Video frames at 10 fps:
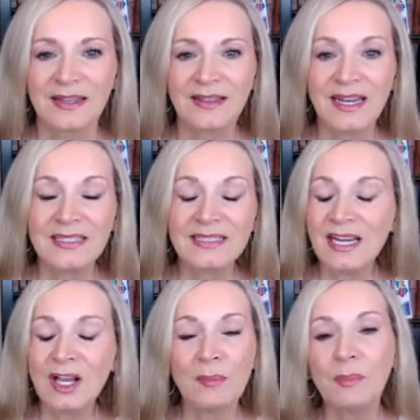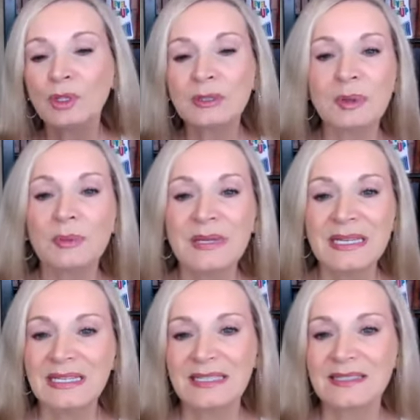They can take on multiple
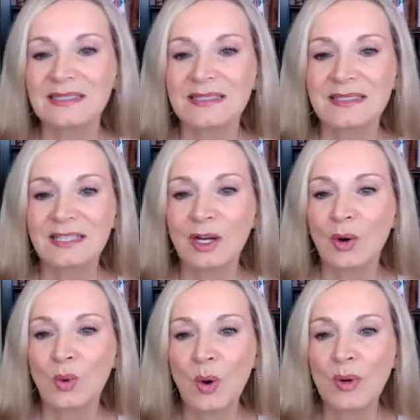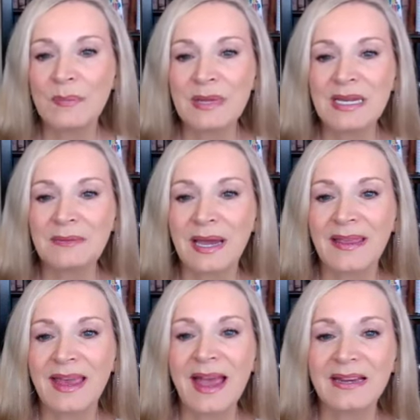meanings. You know, what we mean by
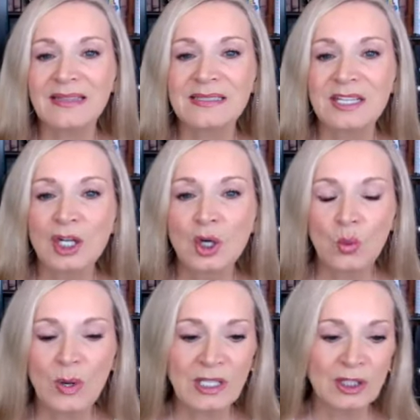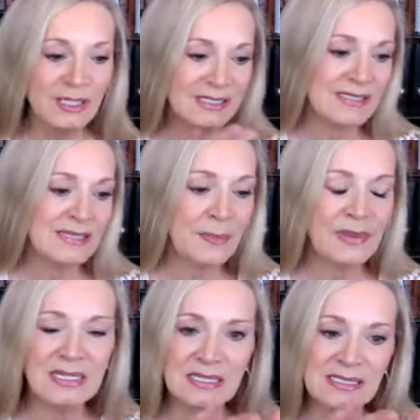that is we can look at
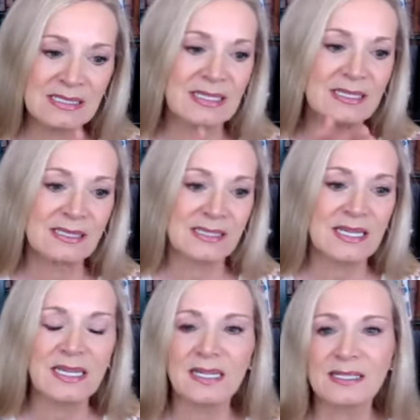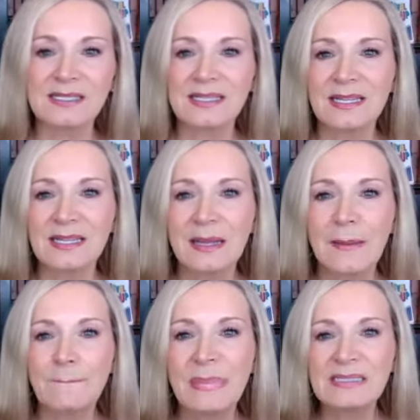something and see it as this,
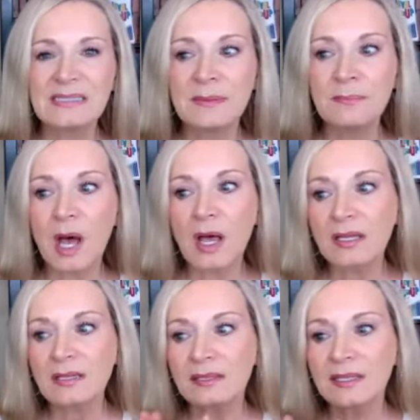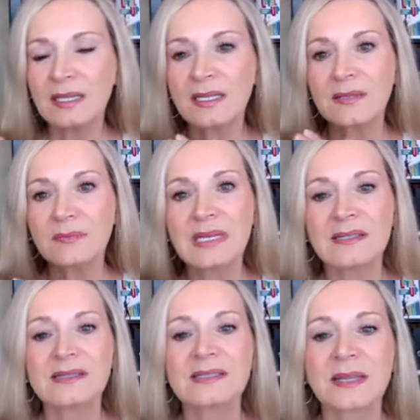but symbolically, it could
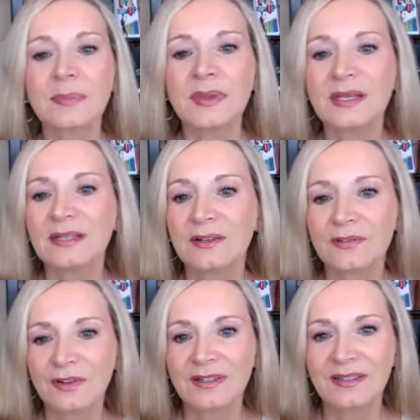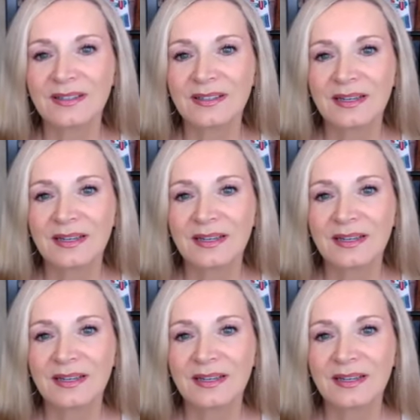mean something different.